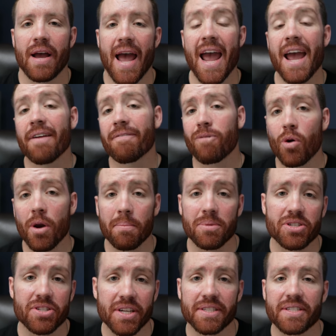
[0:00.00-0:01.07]
And for number
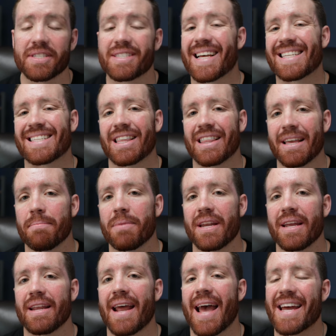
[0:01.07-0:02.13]
six, it says
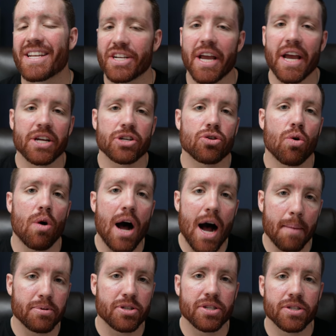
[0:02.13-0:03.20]
limited educational
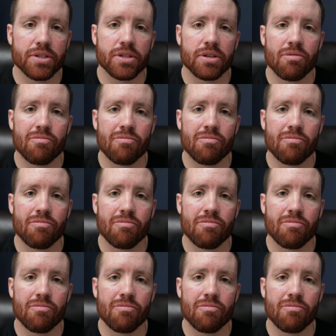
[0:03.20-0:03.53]
options.